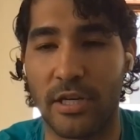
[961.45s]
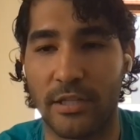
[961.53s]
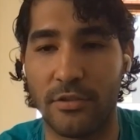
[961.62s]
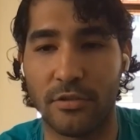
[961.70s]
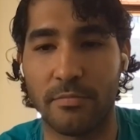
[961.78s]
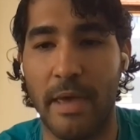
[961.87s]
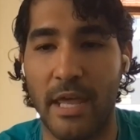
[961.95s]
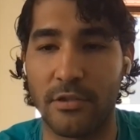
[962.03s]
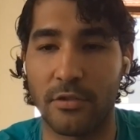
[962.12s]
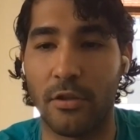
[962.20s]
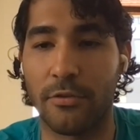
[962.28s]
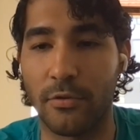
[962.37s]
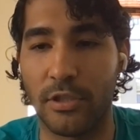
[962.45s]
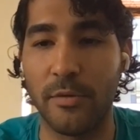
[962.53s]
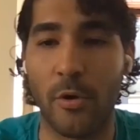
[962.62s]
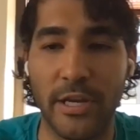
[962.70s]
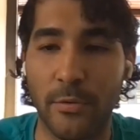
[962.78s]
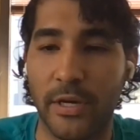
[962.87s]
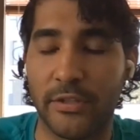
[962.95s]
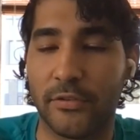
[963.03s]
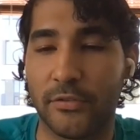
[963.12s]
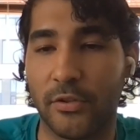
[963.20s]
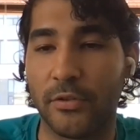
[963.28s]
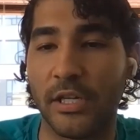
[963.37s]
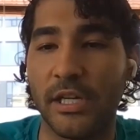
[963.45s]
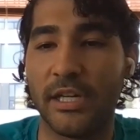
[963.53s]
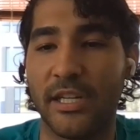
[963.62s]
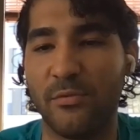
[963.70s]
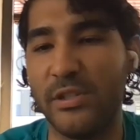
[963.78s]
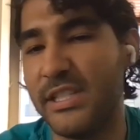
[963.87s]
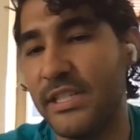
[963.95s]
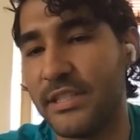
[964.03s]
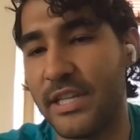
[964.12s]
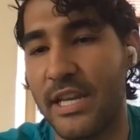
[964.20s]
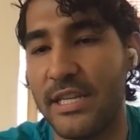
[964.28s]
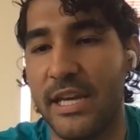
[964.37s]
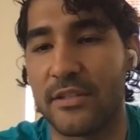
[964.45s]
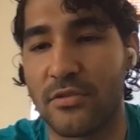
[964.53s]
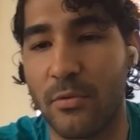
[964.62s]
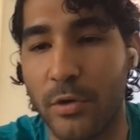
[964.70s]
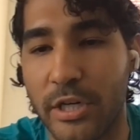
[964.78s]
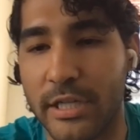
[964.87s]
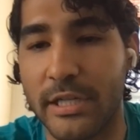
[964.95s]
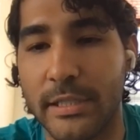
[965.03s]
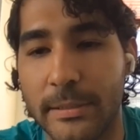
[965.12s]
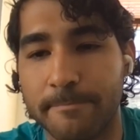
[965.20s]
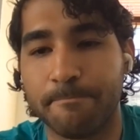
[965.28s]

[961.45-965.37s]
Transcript: I can just manage it all through Cuboh anyways. So really right. isn't any extra work.